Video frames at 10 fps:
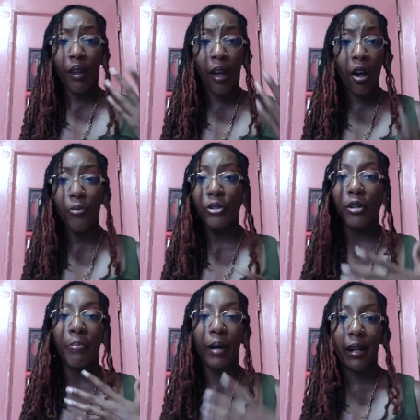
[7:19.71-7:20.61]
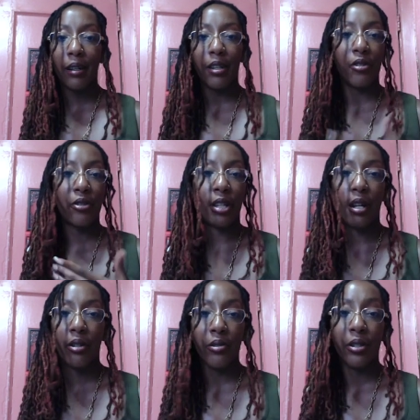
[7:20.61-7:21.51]
helps your body and your
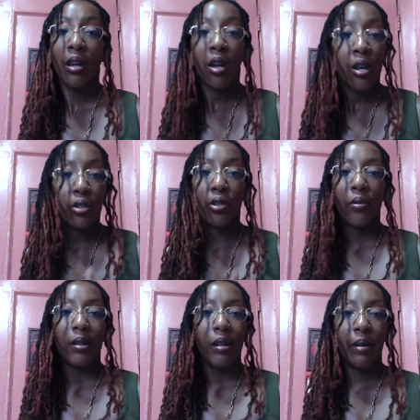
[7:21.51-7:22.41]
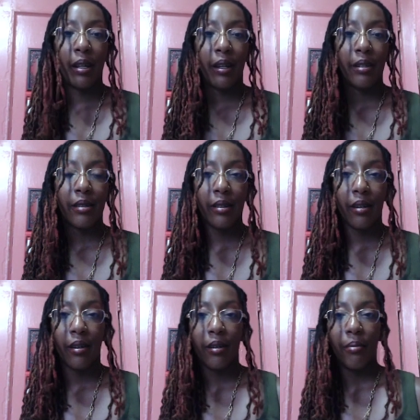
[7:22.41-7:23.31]
cells to eliminate
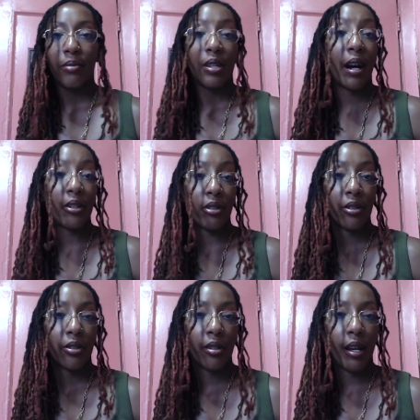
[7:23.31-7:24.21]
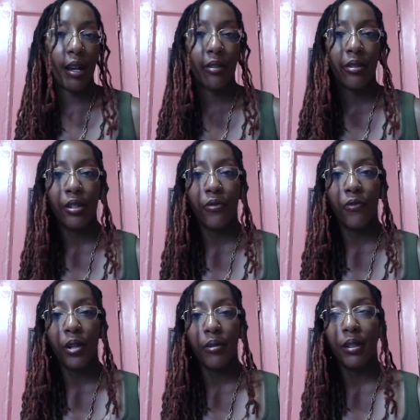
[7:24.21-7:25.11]
toxins, and it's
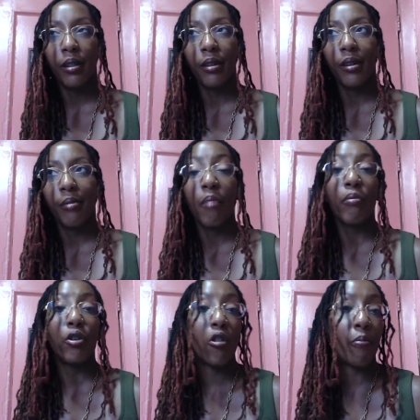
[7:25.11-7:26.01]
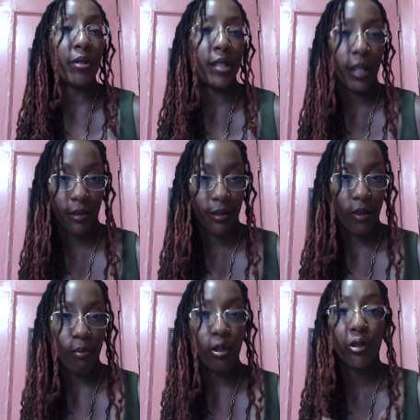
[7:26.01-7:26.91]
very immunoprotective,
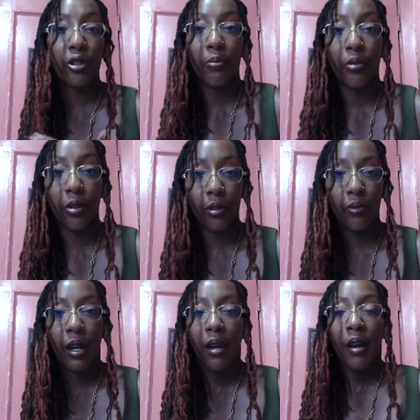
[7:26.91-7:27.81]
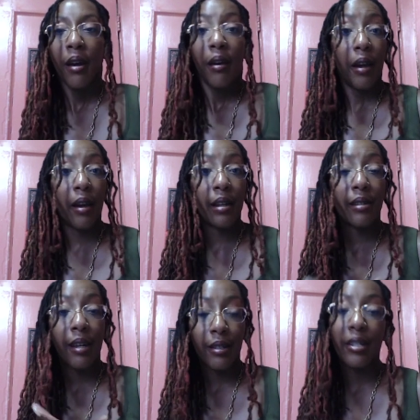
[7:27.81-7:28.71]
immunosupportive, and
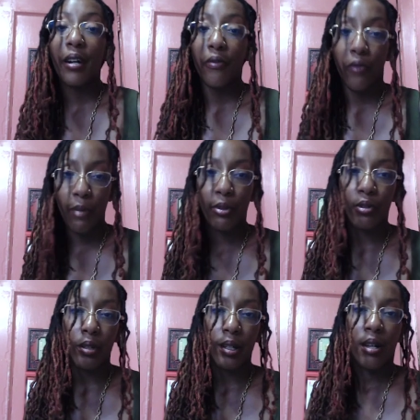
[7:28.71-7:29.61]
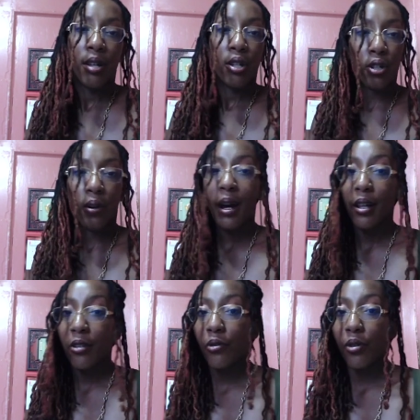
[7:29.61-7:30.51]
anti-inflammatory. So
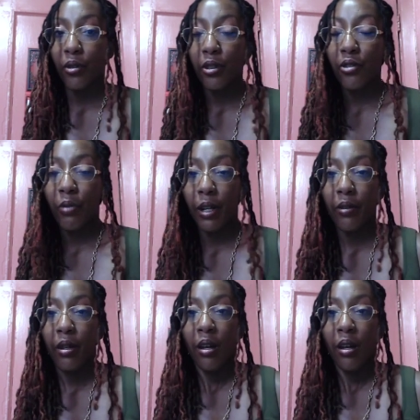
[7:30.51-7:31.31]
cod liver oil as well.